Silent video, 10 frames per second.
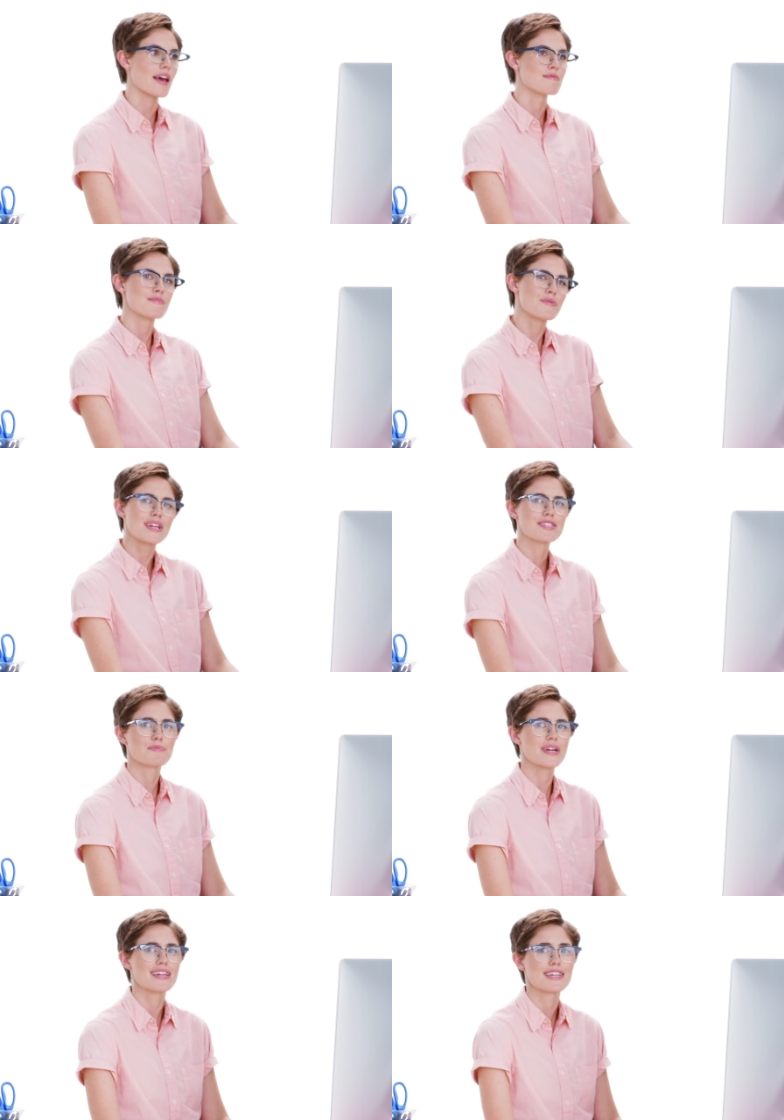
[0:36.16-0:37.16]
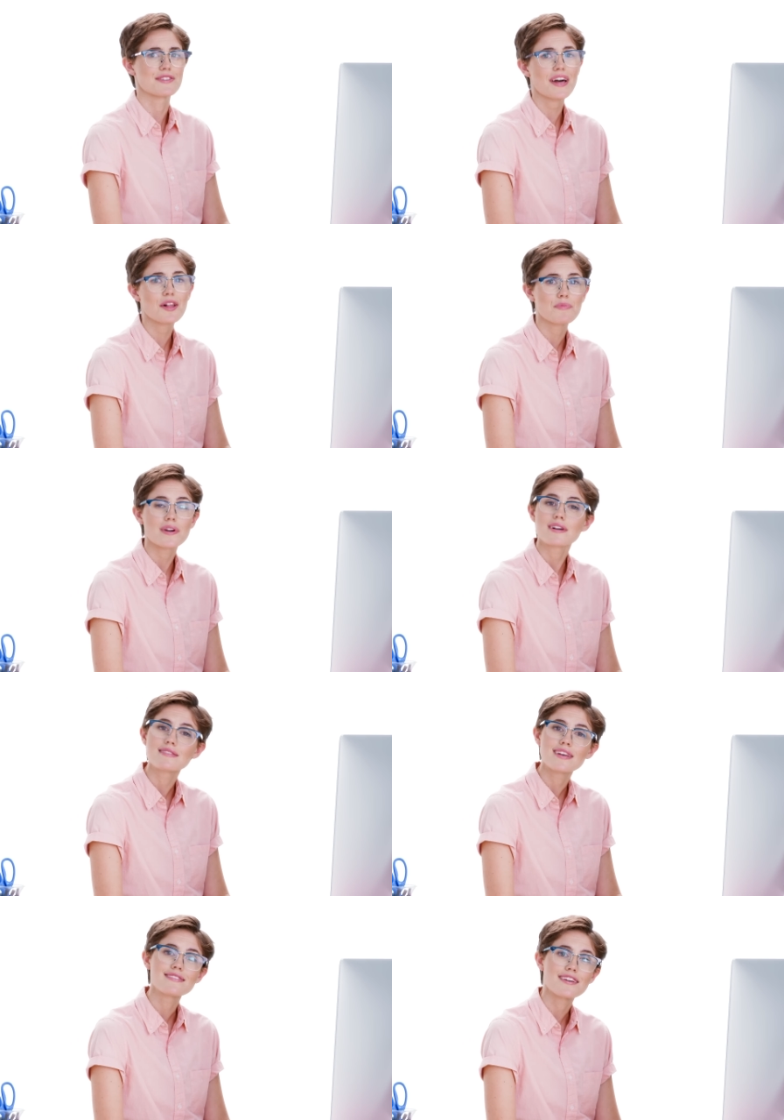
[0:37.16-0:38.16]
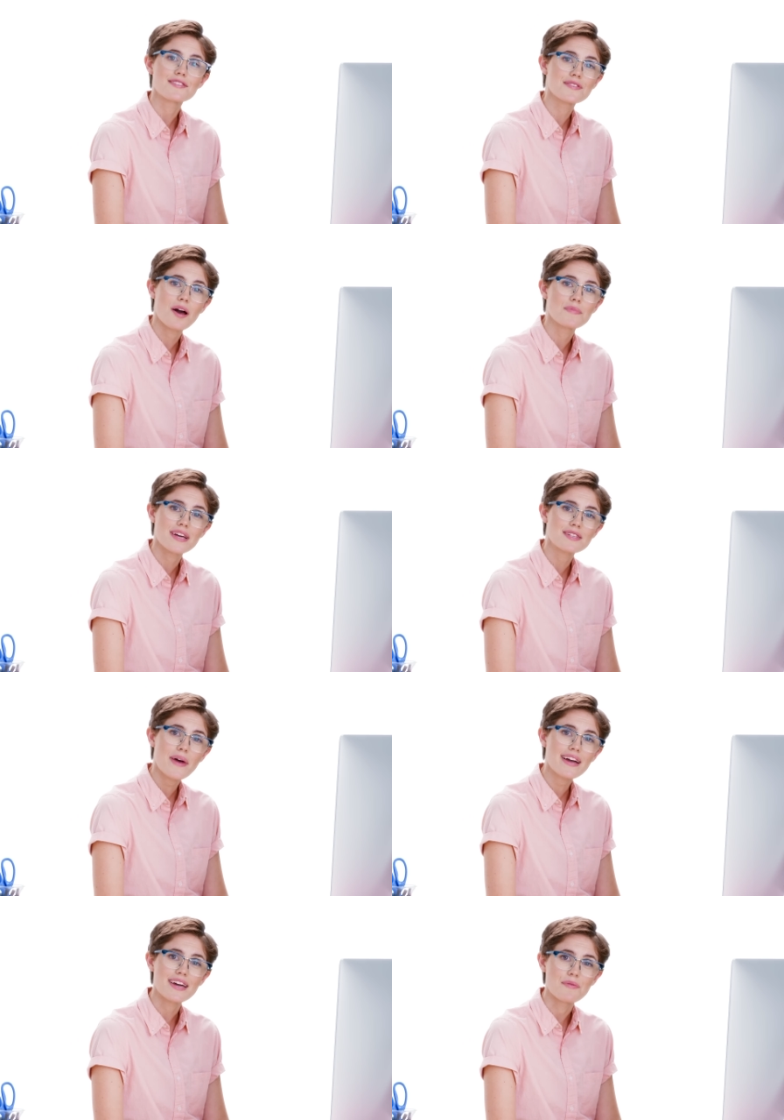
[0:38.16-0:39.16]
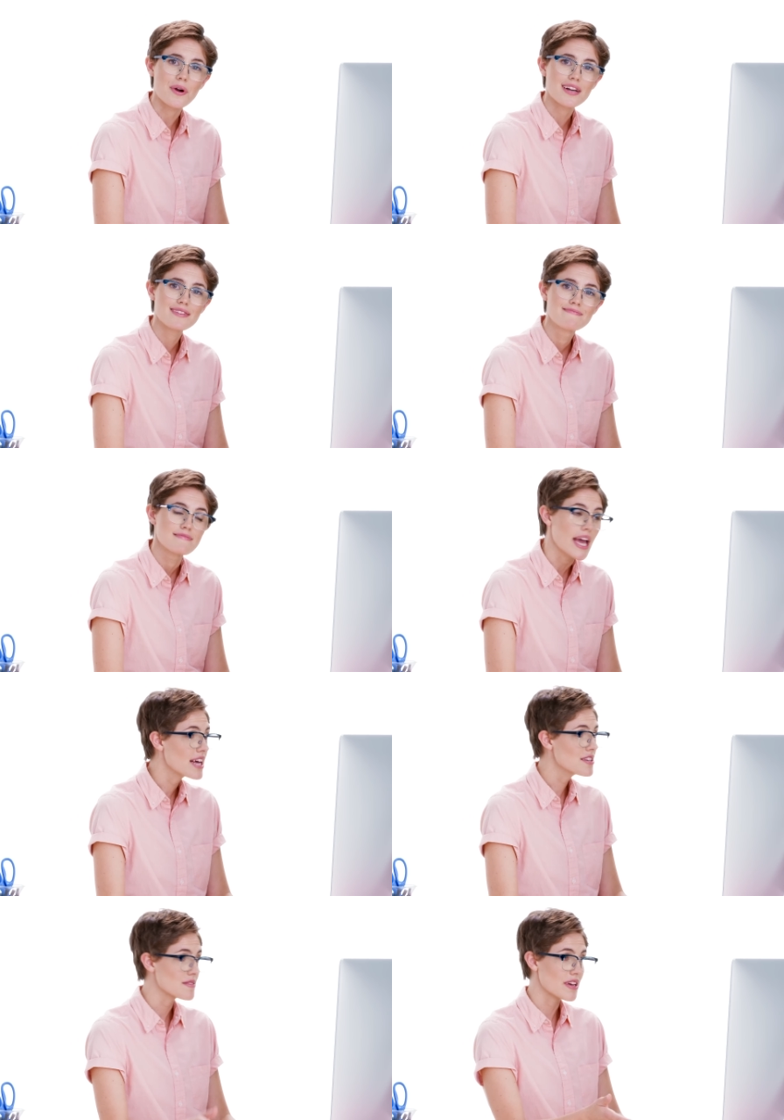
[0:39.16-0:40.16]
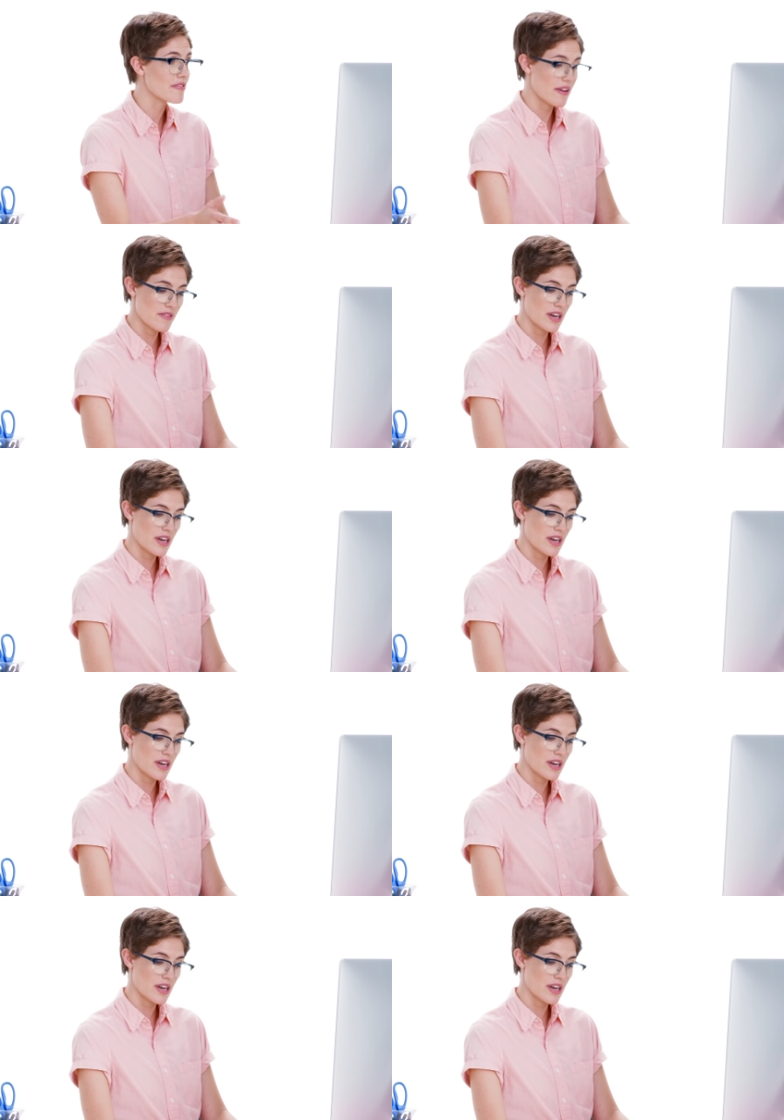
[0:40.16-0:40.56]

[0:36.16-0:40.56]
and no need to bring in a developer unless there's complex backend work. And if I ever